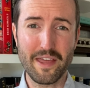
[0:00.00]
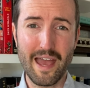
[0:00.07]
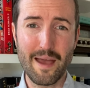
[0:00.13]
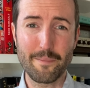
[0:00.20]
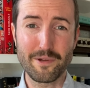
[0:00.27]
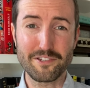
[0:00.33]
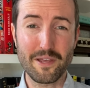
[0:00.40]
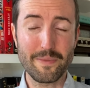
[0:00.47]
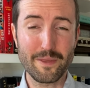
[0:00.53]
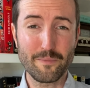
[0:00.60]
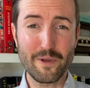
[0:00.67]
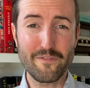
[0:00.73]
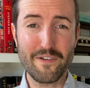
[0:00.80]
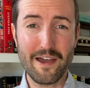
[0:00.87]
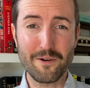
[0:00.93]
that. But something
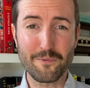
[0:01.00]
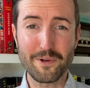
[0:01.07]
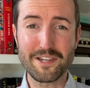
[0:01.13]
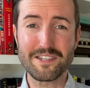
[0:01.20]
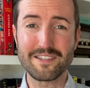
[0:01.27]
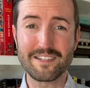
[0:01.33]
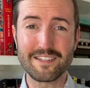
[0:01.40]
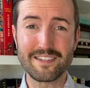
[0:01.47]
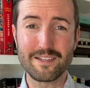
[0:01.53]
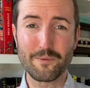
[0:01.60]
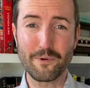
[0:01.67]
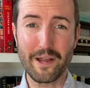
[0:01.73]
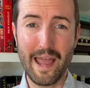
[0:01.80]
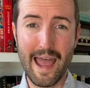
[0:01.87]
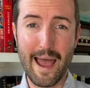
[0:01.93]
we found recently that
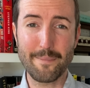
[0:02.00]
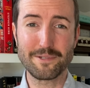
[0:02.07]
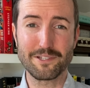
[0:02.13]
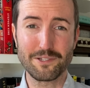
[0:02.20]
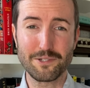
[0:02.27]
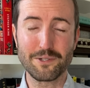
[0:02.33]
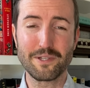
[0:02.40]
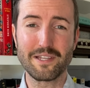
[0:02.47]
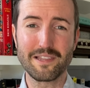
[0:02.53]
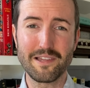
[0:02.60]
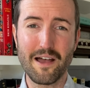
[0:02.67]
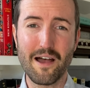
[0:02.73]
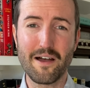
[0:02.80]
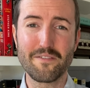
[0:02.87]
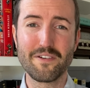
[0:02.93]
we absolutely
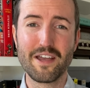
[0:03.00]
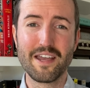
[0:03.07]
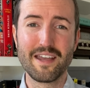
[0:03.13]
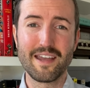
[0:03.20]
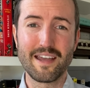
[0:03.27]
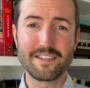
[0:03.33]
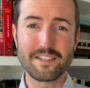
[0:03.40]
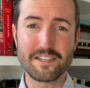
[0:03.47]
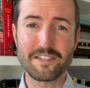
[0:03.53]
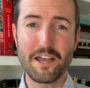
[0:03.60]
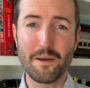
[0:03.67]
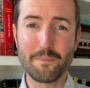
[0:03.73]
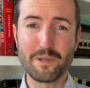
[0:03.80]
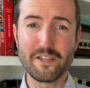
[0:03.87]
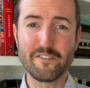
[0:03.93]
love is this
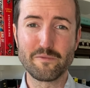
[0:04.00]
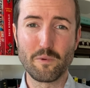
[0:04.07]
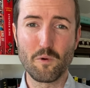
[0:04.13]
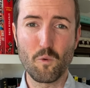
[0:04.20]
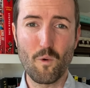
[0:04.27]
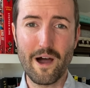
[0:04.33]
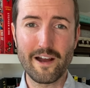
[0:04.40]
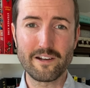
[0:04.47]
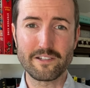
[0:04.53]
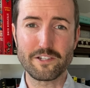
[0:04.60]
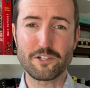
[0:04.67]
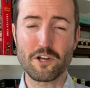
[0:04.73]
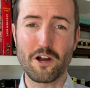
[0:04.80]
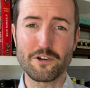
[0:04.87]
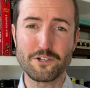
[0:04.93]
unbelievable
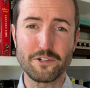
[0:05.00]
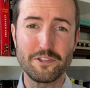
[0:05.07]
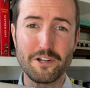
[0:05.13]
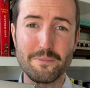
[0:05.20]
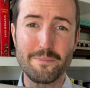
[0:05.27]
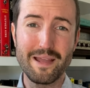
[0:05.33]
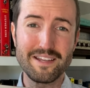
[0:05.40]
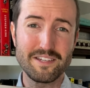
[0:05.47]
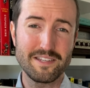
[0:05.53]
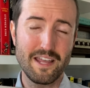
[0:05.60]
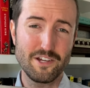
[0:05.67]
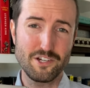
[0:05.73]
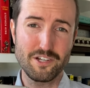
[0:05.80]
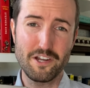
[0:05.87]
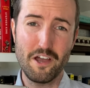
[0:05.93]
wireless charger, their base
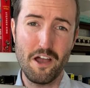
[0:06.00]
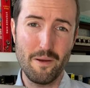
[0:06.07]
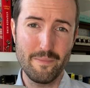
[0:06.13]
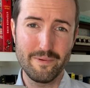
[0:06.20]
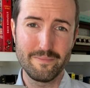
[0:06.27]
station hub.